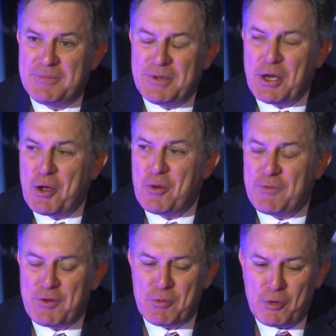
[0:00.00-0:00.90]
You know,
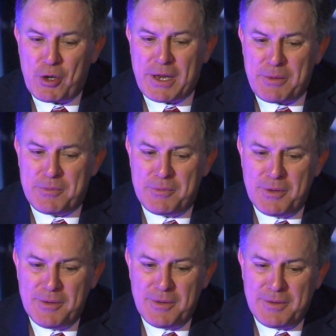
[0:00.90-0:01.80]
if you look at
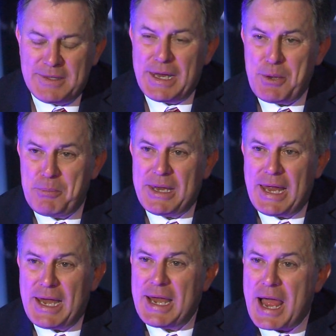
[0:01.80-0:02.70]
the
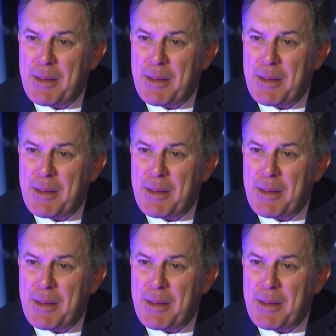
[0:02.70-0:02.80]
NBA,